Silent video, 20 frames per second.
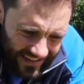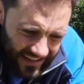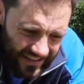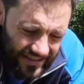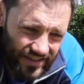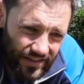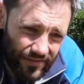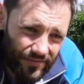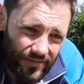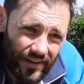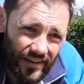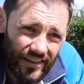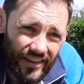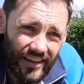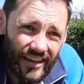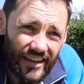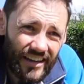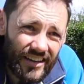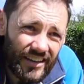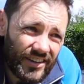stuff like
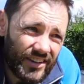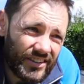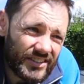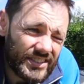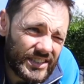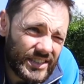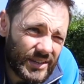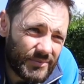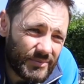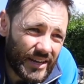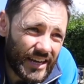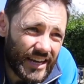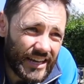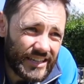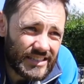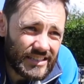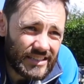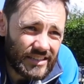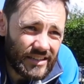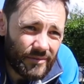that, and I was just a bit
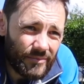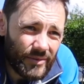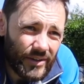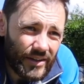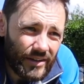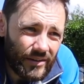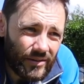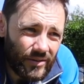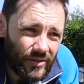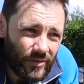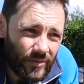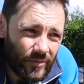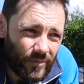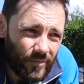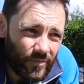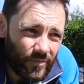hesitant about